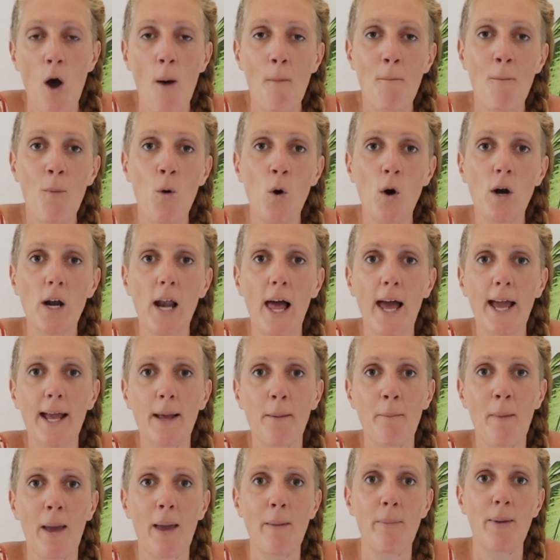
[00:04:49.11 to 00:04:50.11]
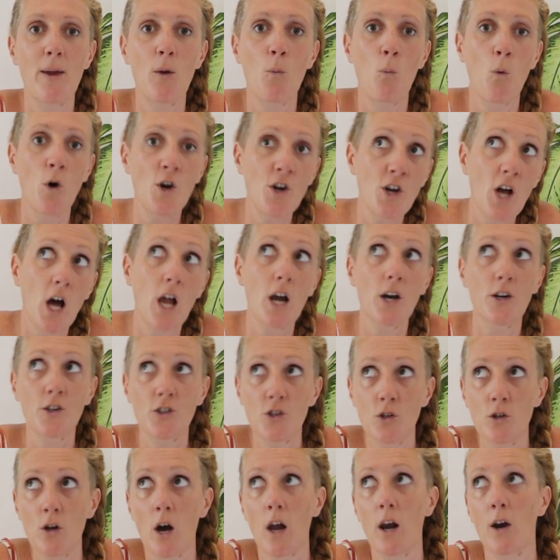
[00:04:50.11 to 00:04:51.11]
more like maybe $1,
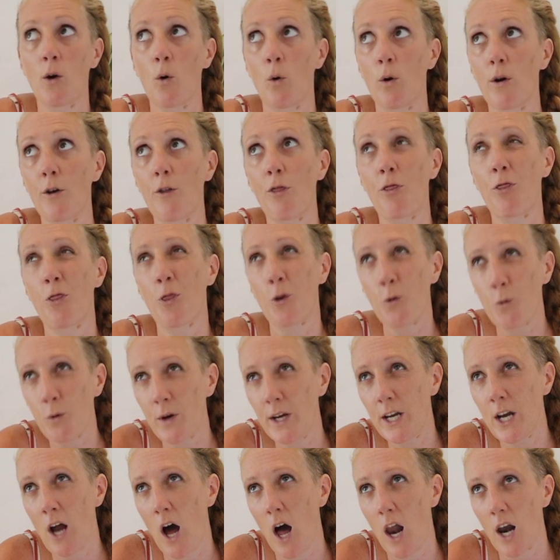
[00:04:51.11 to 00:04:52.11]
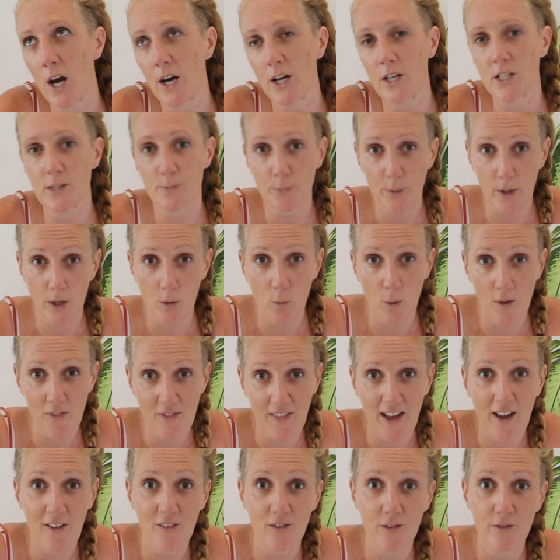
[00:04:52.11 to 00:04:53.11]
$2, or $3 per
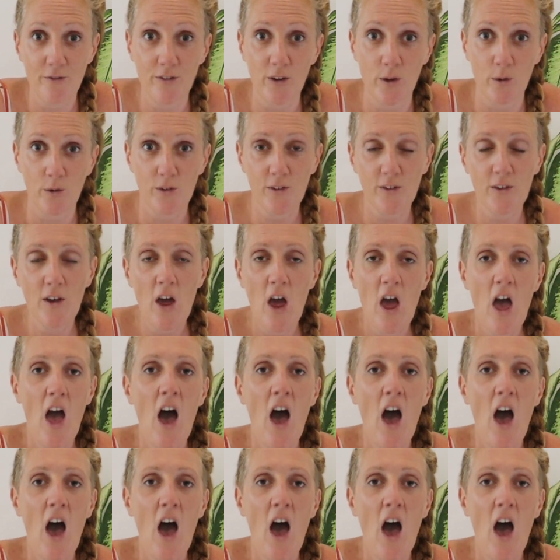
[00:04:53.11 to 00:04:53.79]
1,000 views.